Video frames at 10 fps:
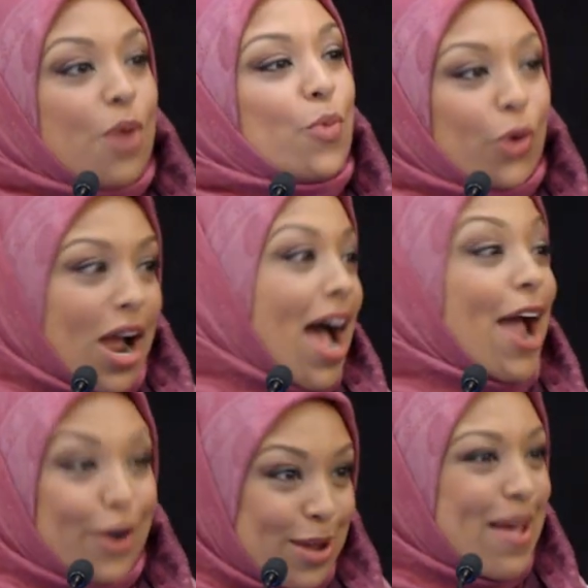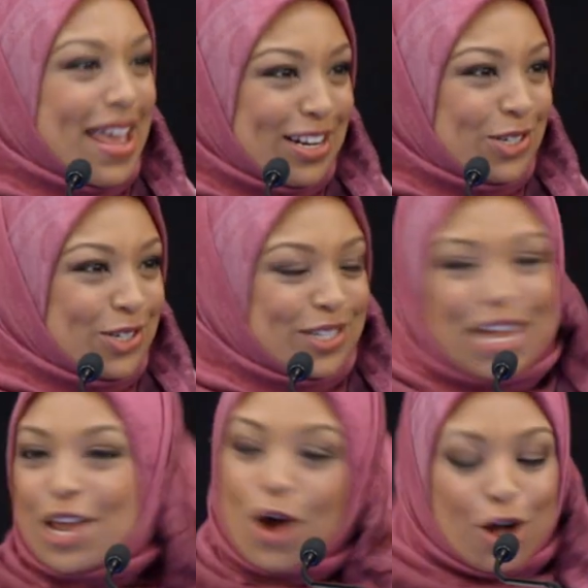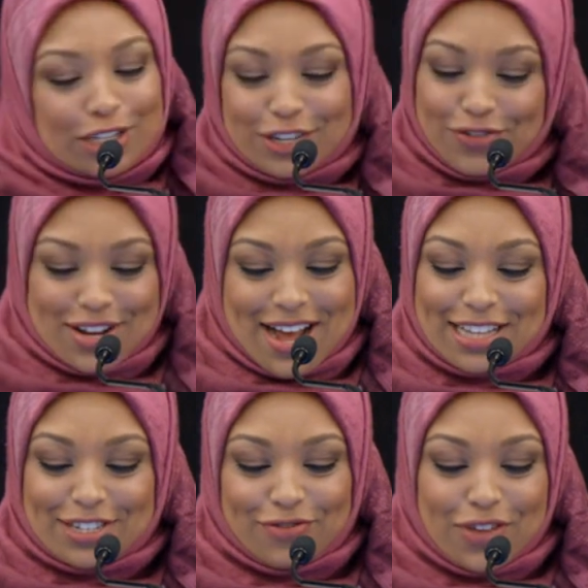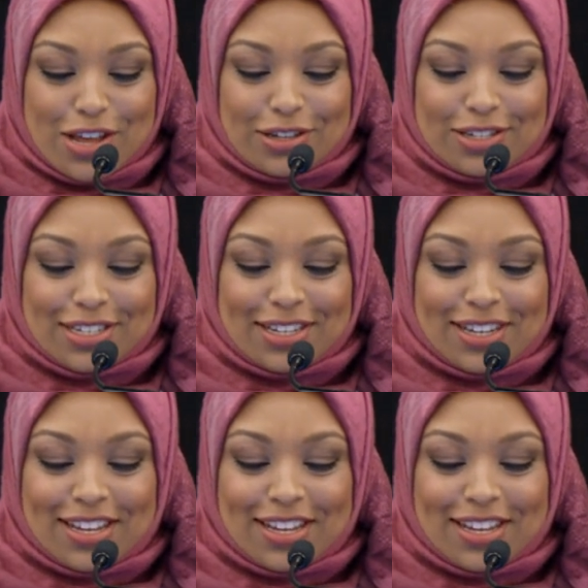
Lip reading: more hiring managers in all different kinds of fields